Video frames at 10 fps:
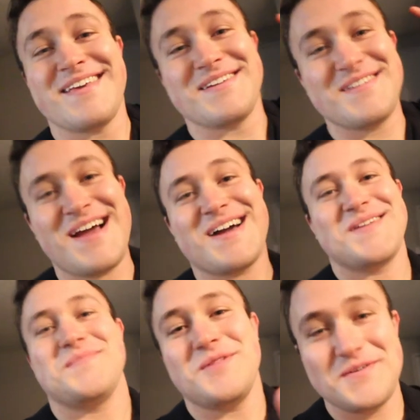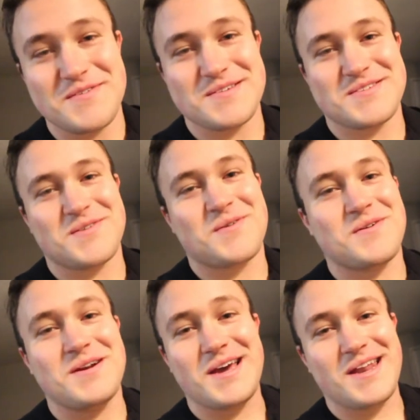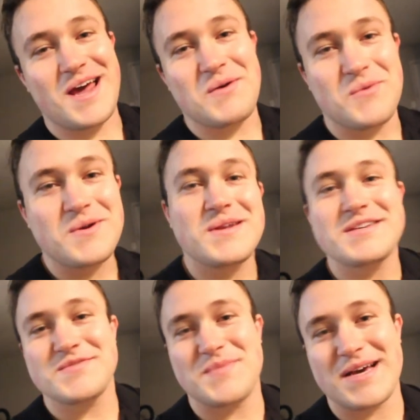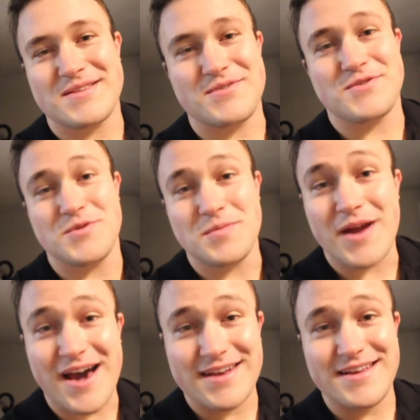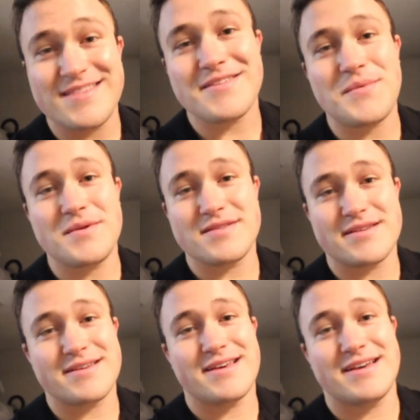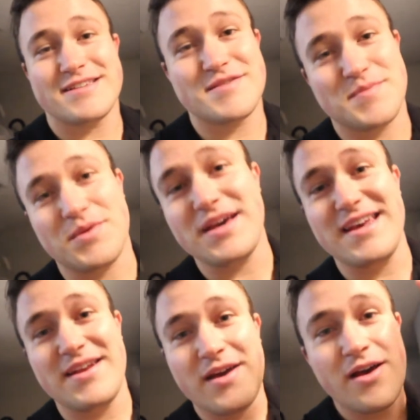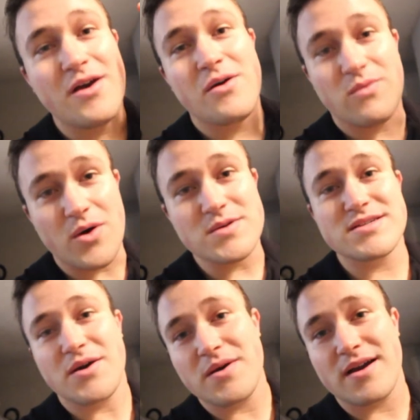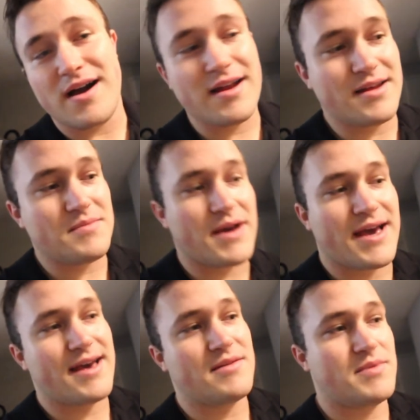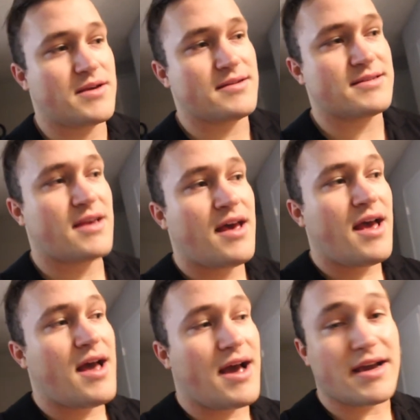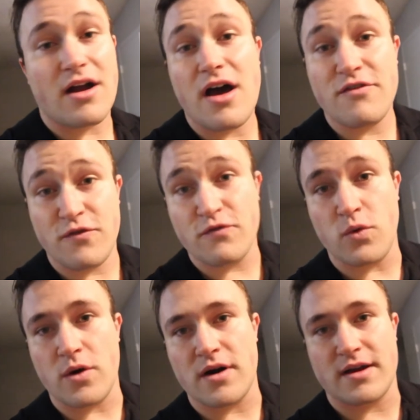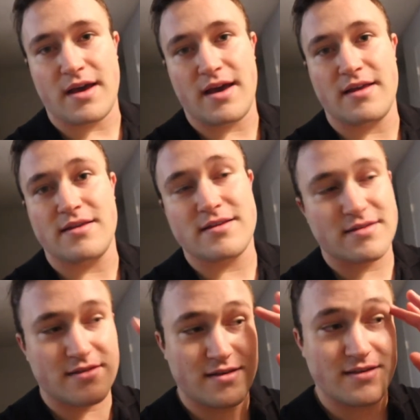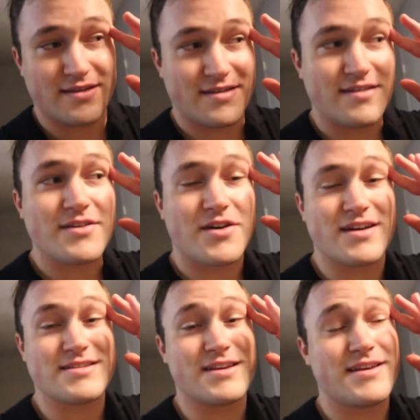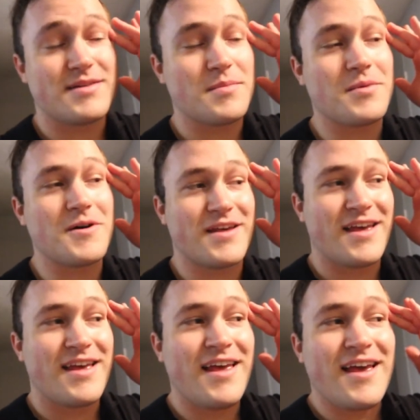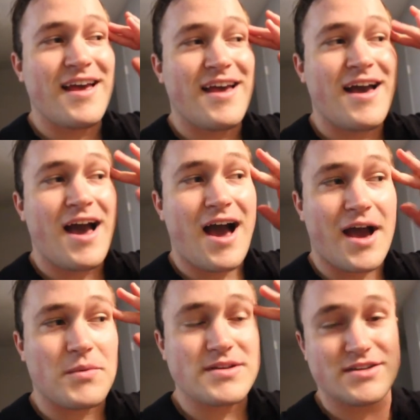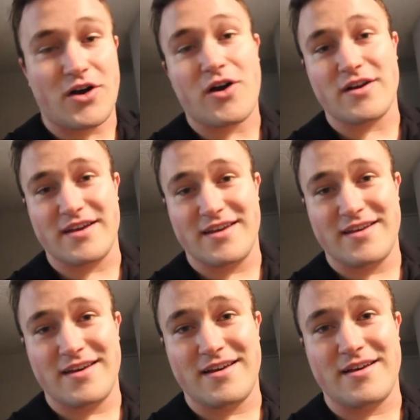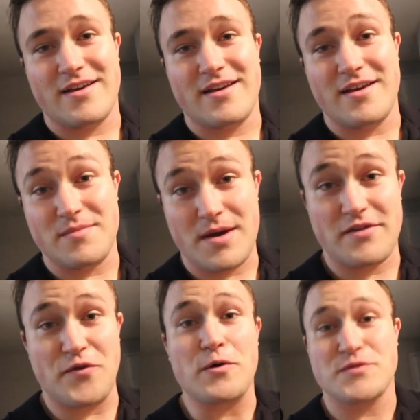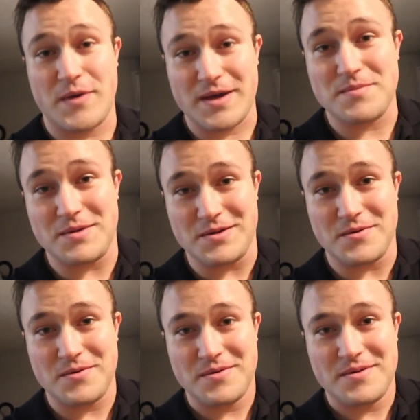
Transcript: You're not gonna believe this story, and I wouldn't expect you to, but I need someone to explain what was going on in my head because I got off of work, and this is crazy, but I went to Target in my Volkswagen Beetle.